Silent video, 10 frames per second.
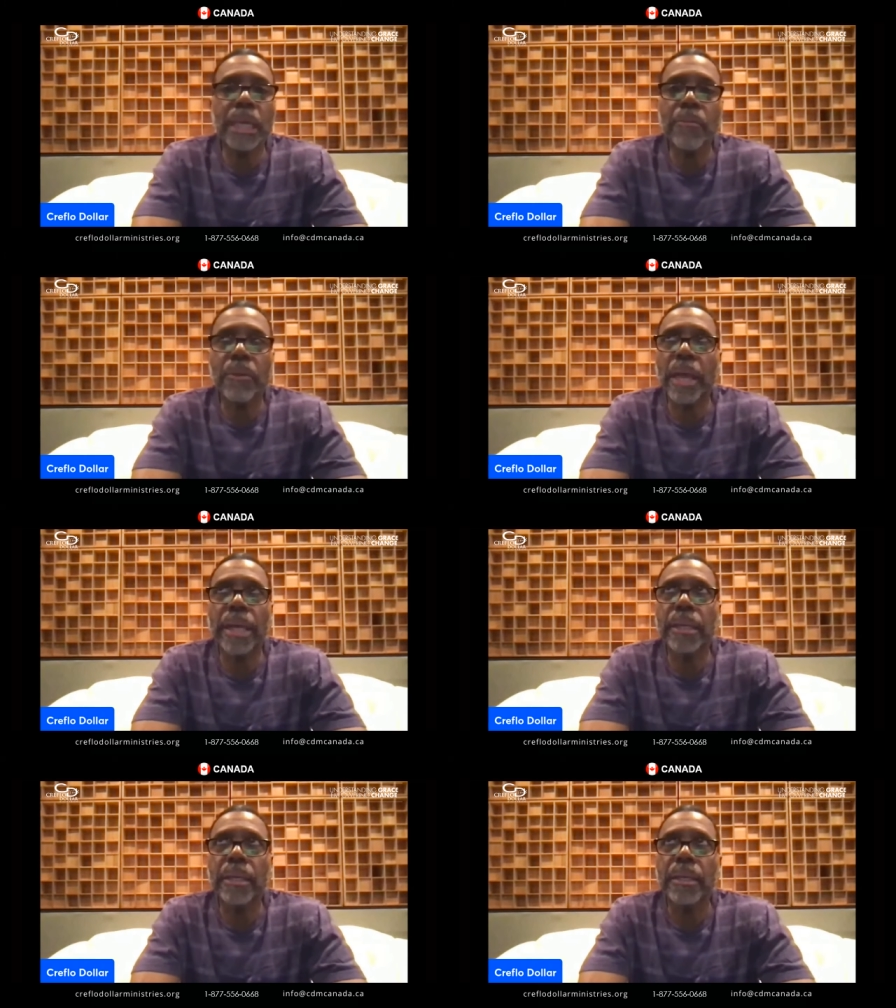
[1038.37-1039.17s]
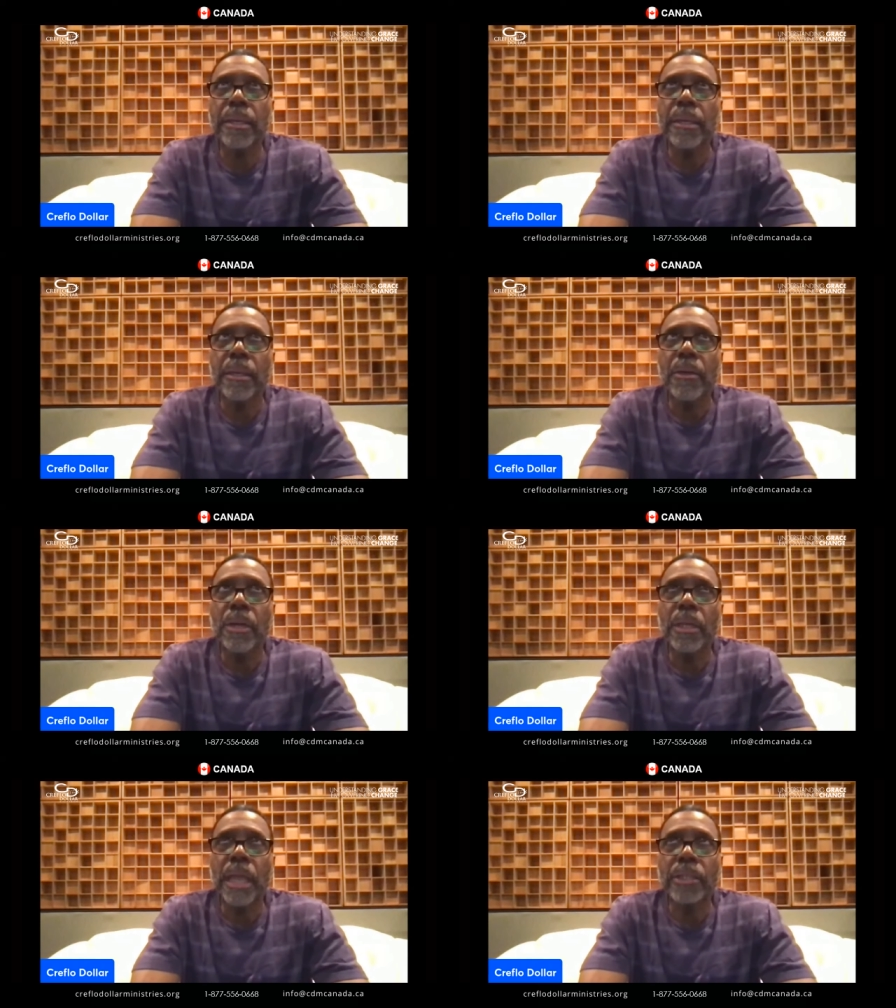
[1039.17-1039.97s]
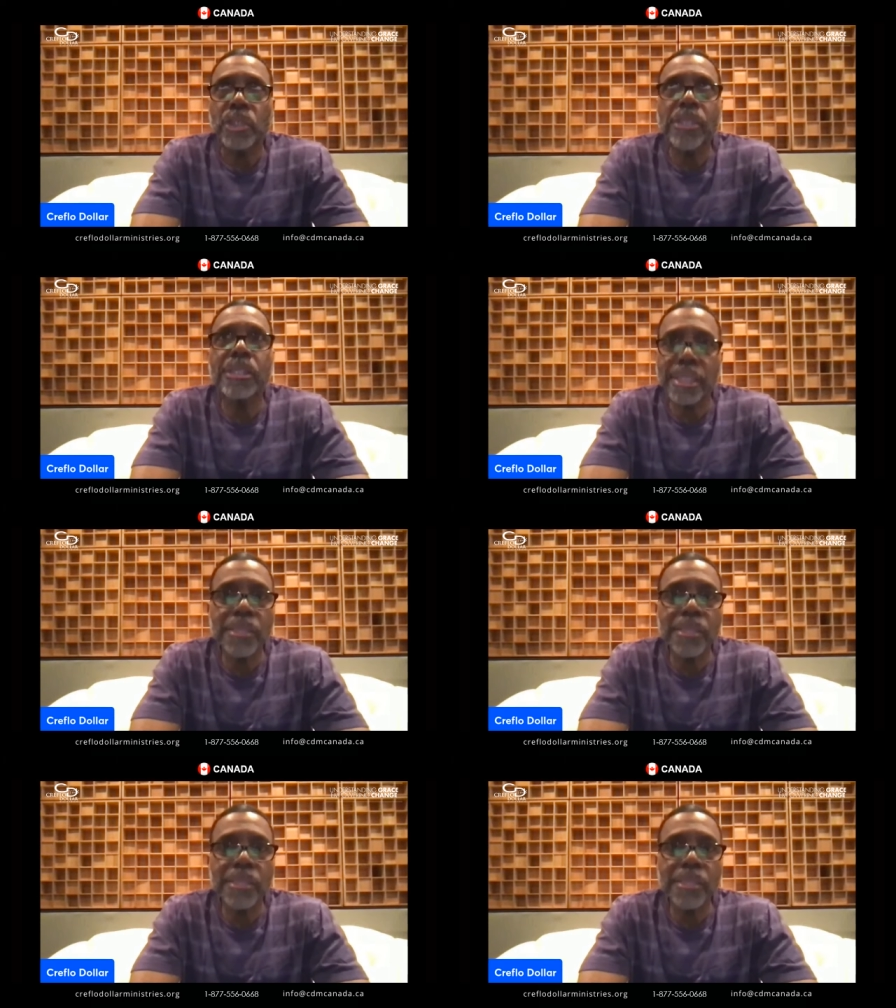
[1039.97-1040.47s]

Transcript: table. Like, like Jesus